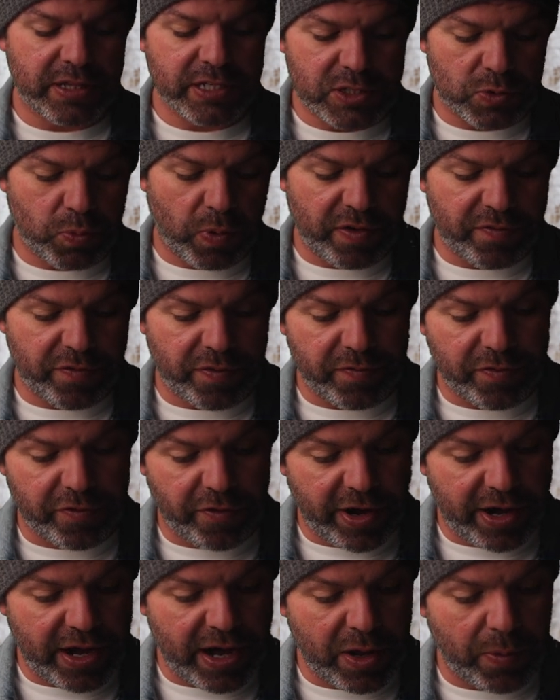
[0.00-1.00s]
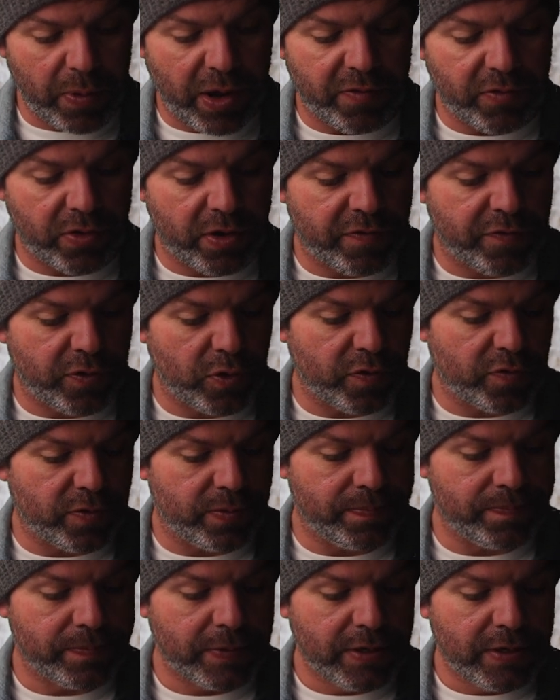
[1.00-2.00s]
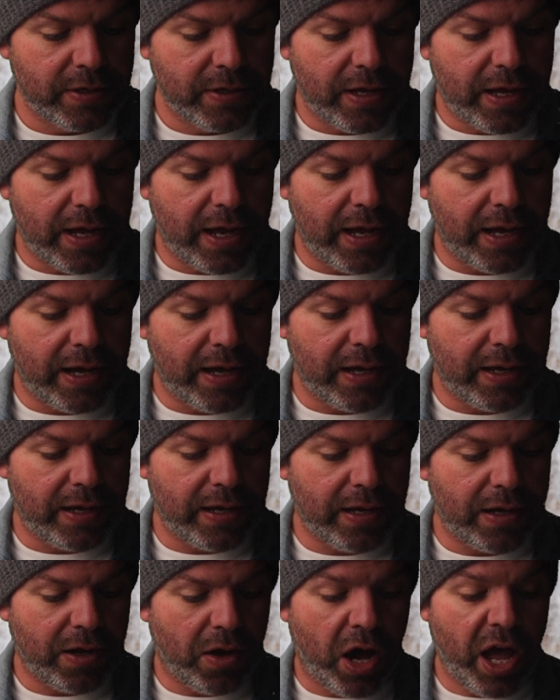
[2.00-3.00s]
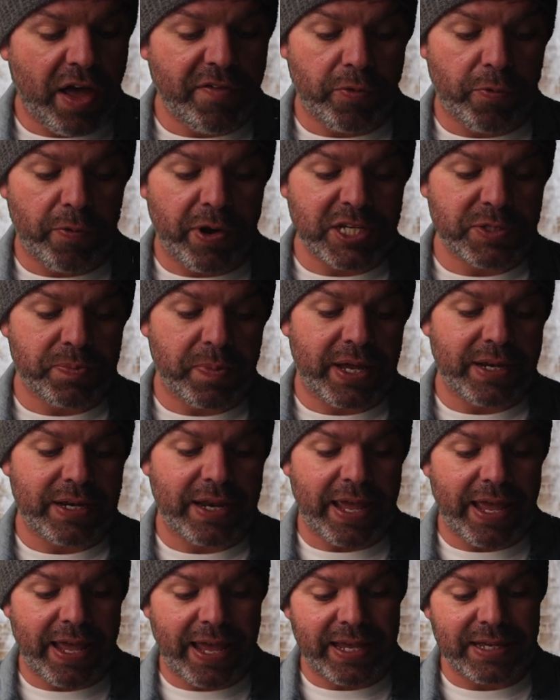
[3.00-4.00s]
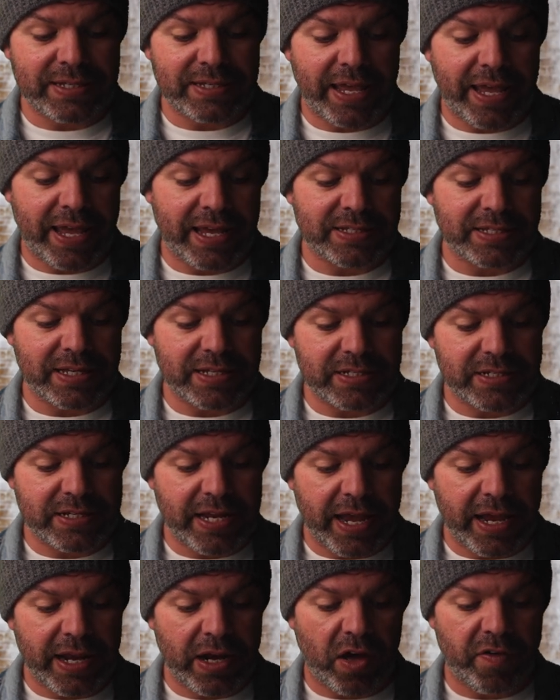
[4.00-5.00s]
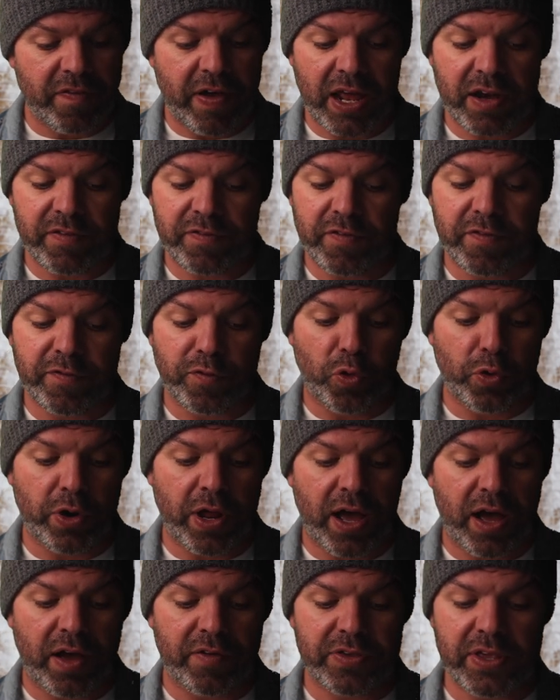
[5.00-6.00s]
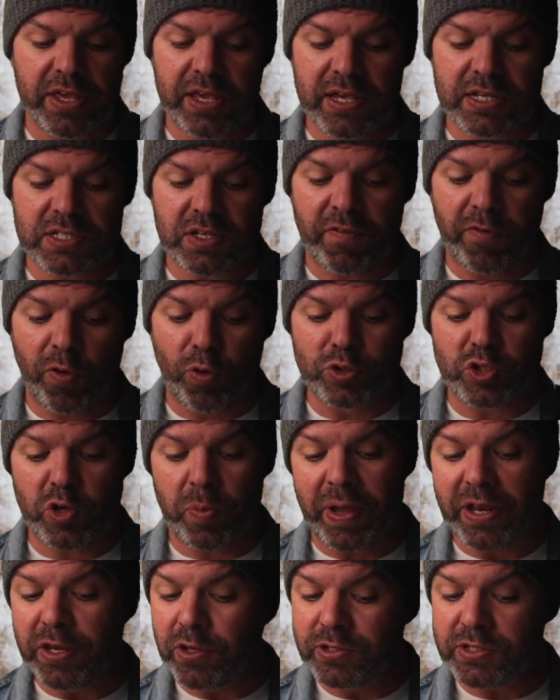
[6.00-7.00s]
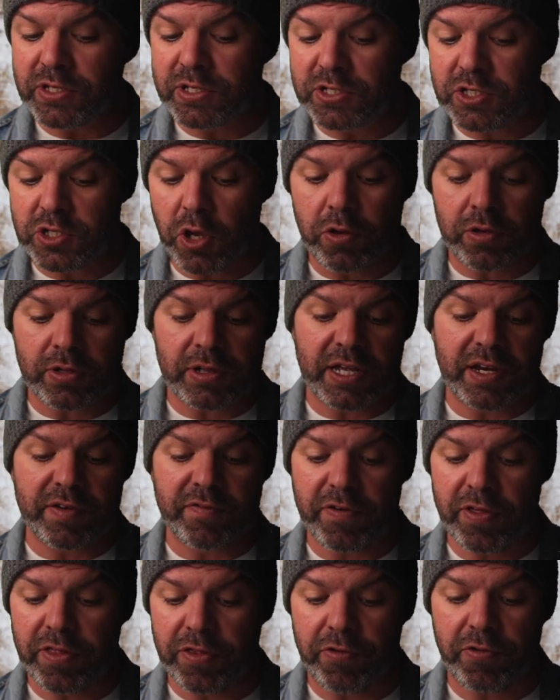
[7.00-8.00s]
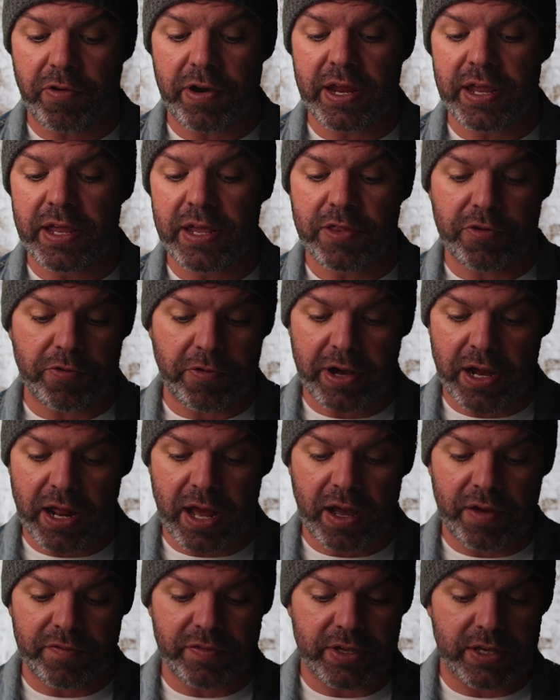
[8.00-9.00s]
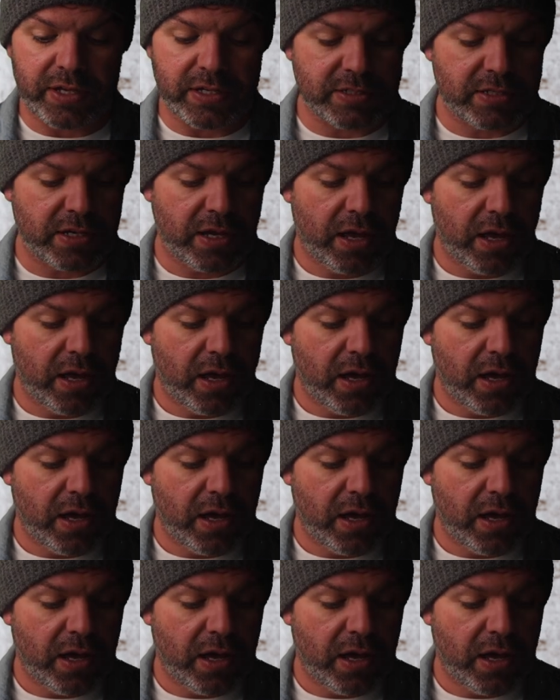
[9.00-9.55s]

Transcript: And this is one from Fred anyway, I've got a few of them. I have a ResMed AirSense 10, I've had it for 4.5 years. I've also been using SoClean for three and a half years.